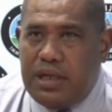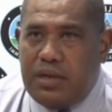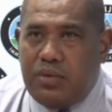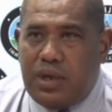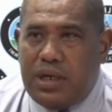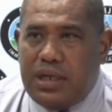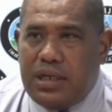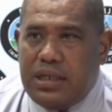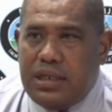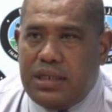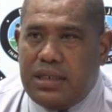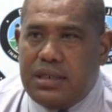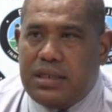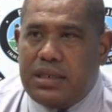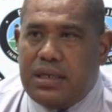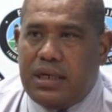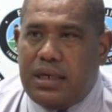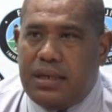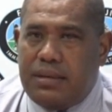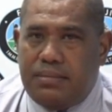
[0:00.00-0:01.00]
main one
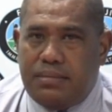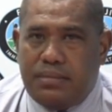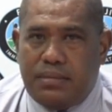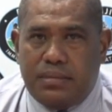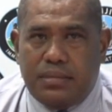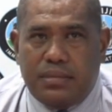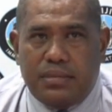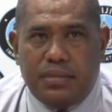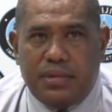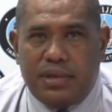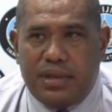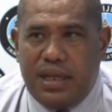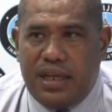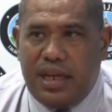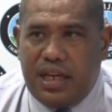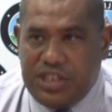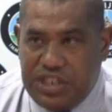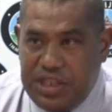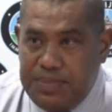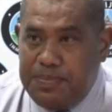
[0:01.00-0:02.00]
is a
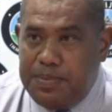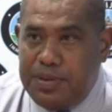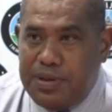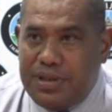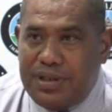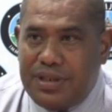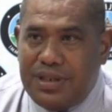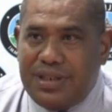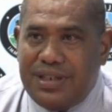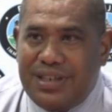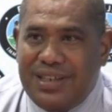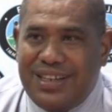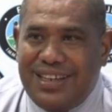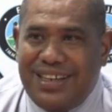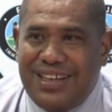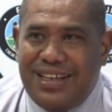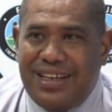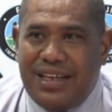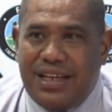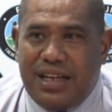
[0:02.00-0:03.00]
chip.
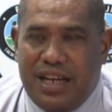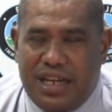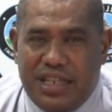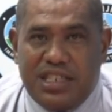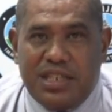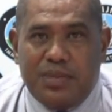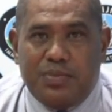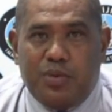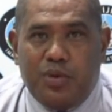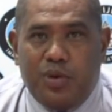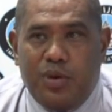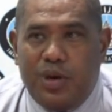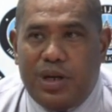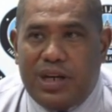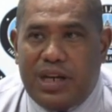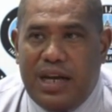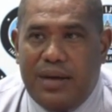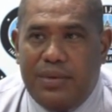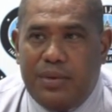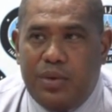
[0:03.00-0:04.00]
A chip
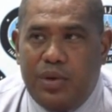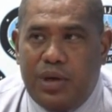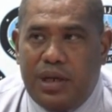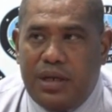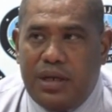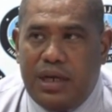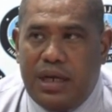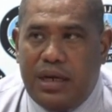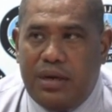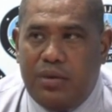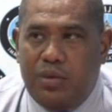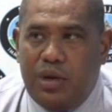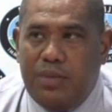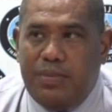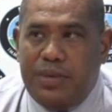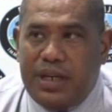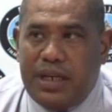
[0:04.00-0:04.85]
will